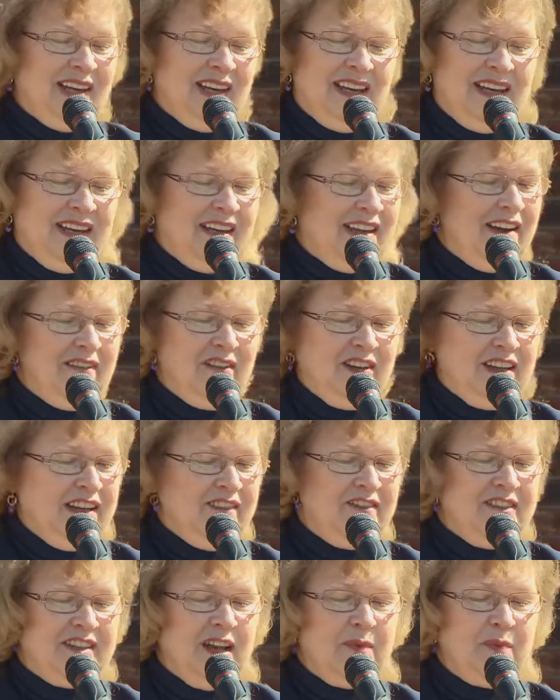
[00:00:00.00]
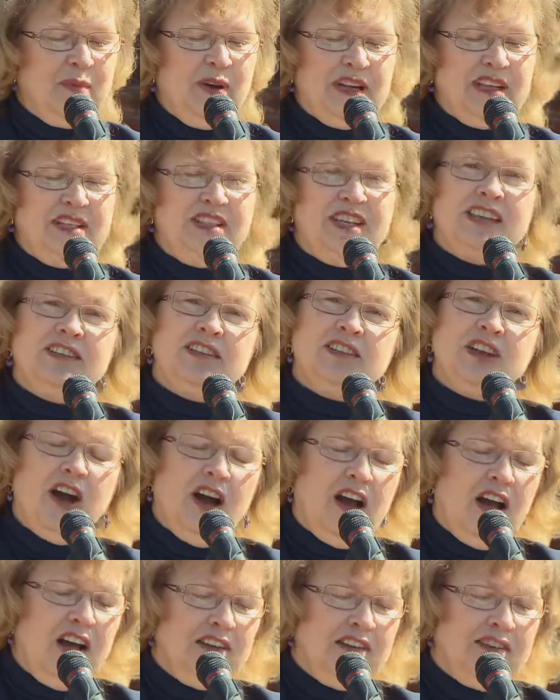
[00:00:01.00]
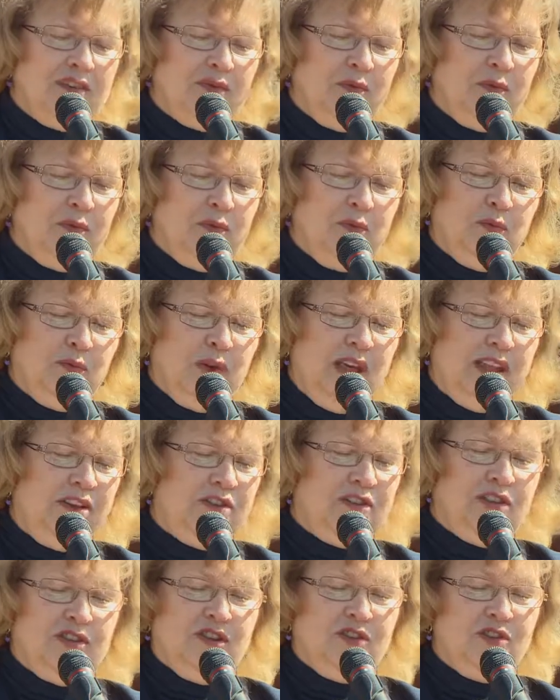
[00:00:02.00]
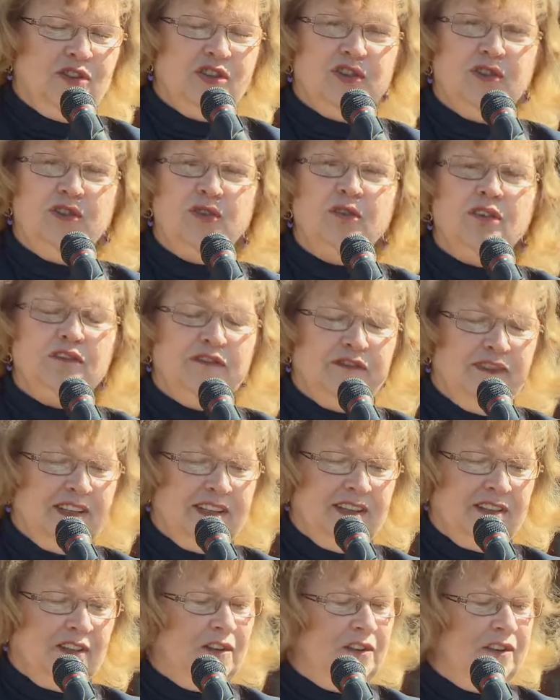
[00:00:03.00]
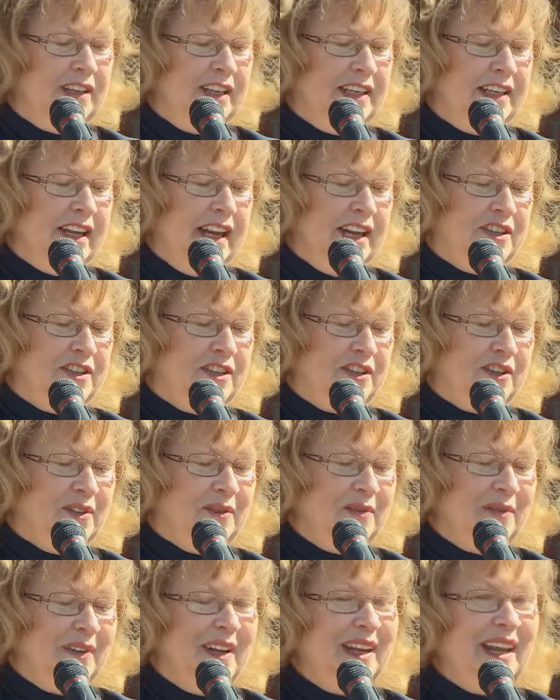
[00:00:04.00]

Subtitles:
He never gives up on a just cause, whether social or fiscal in nature.